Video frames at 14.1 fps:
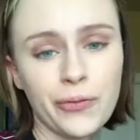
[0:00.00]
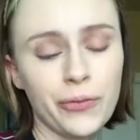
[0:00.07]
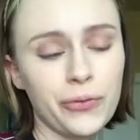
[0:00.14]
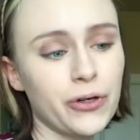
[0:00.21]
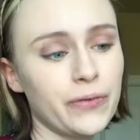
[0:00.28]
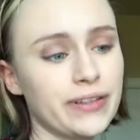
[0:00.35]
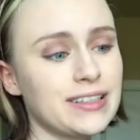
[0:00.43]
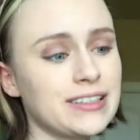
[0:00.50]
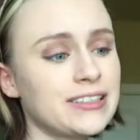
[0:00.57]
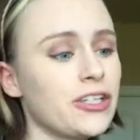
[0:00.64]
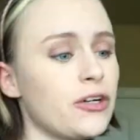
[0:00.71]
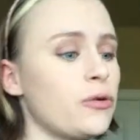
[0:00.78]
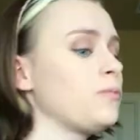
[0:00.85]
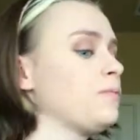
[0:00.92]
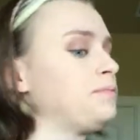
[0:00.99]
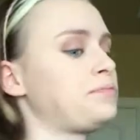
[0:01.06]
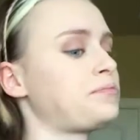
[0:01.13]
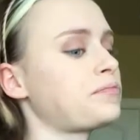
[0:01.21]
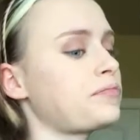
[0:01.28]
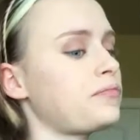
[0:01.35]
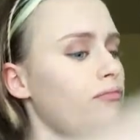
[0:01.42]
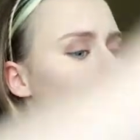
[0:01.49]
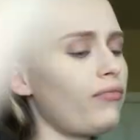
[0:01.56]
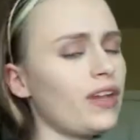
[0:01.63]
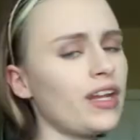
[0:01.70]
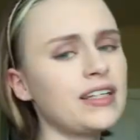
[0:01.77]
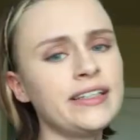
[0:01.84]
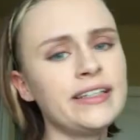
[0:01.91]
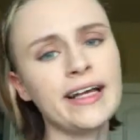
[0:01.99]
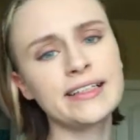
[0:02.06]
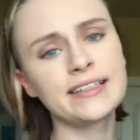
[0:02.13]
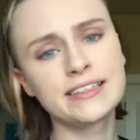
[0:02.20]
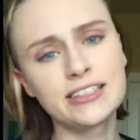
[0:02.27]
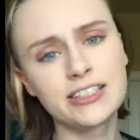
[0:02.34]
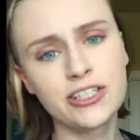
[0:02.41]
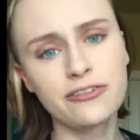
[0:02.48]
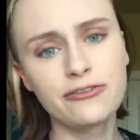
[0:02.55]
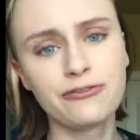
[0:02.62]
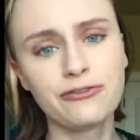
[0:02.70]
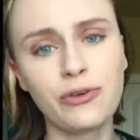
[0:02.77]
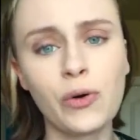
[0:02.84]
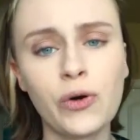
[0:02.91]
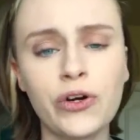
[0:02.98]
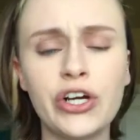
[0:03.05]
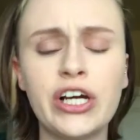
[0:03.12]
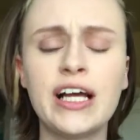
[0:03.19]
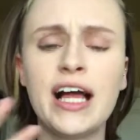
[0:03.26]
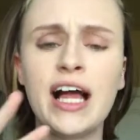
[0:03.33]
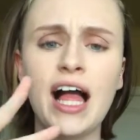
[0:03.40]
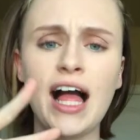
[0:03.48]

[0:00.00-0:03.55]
we'll go with it. So next for